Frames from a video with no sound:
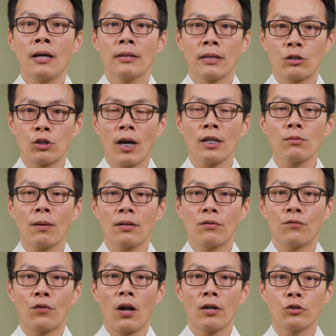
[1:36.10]
The transplant
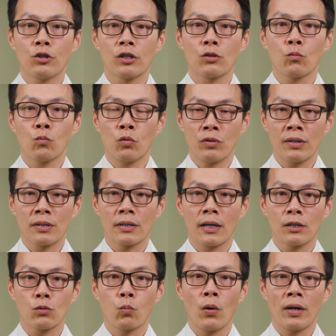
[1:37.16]
nephrologist will
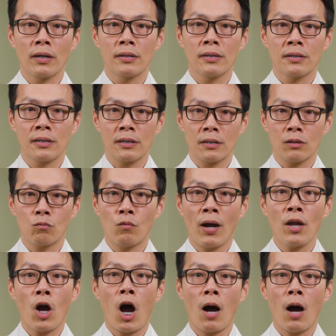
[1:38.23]
discuss whether this is the right